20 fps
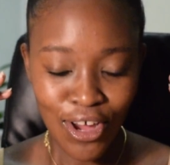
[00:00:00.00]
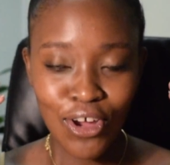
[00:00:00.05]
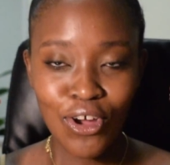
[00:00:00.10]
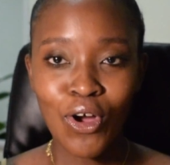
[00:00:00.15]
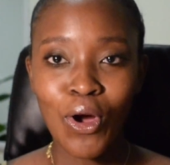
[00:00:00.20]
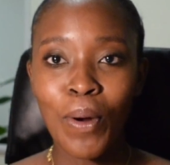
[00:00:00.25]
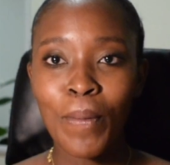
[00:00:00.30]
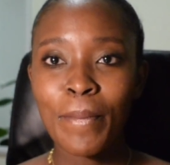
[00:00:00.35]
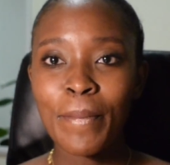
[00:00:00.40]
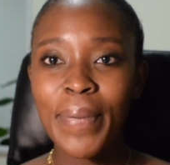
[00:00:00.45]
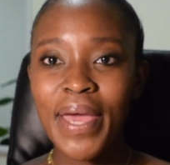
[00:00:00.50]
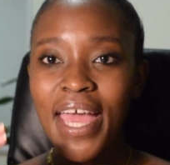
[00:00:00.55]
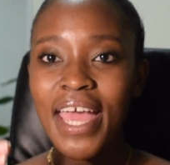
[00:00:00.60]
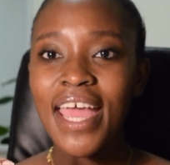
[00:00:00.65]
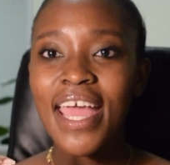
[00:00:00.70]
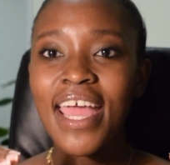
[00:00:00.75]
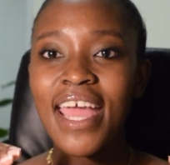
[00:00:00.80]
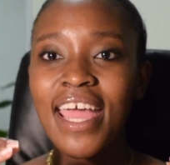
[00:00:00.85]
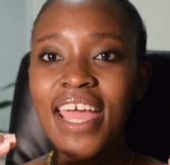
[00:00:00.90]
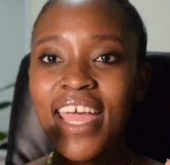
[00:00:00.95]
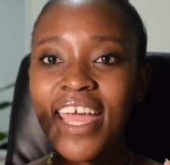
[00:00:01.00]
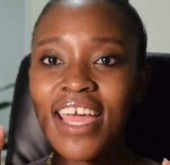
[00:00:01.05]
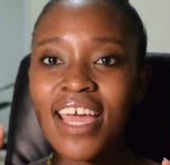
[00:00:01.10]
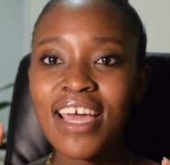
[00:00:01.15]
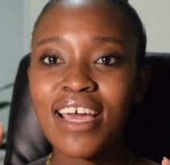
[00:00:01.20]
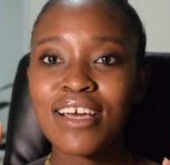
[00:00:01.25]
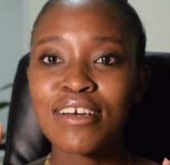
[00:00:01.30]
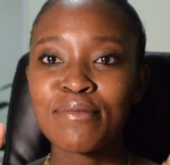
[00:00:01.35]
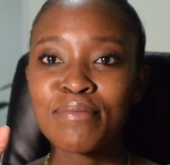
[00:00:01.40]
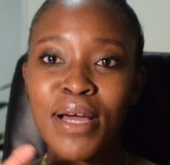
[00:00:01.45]
compare
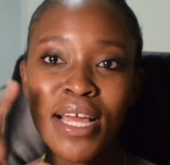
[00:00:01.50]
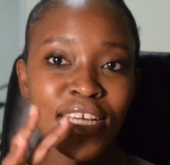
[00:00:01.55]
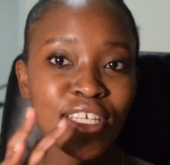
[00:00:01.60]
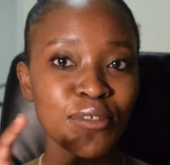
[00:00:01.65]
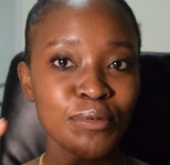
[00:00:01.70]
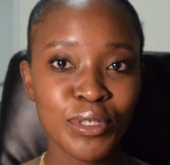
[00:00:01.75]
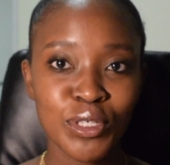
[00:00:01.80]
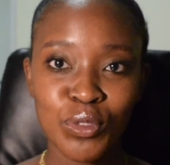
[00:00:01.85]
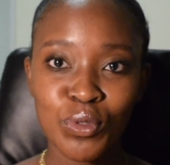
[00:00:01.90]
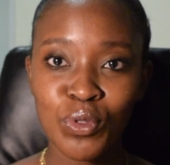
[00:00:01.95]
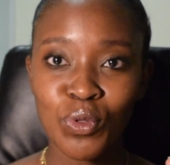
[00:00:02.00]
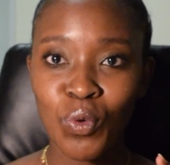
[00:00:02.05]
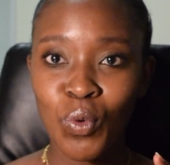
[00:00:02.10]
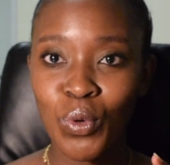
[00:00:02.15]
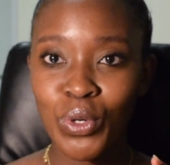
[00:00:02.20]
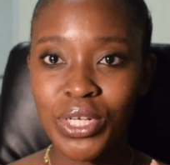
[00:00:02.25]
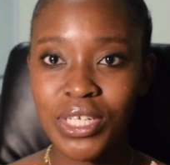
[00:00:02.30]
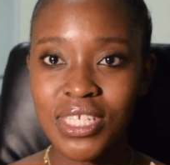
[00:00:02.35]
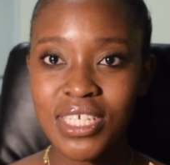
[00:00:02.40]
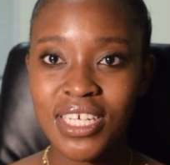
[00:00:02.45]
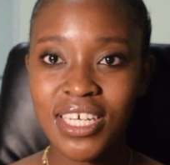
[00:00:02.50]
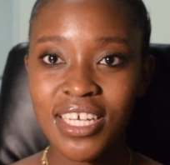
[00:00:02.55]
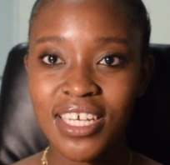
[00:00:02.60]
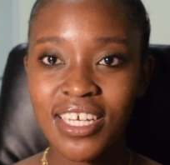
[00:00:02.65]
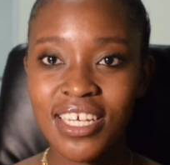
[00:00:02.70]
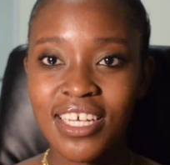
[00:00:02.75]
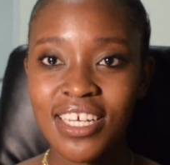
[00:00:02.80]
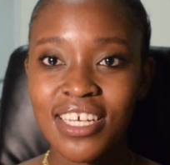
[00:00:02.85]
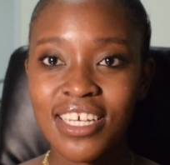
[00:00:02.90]
my experience with auditing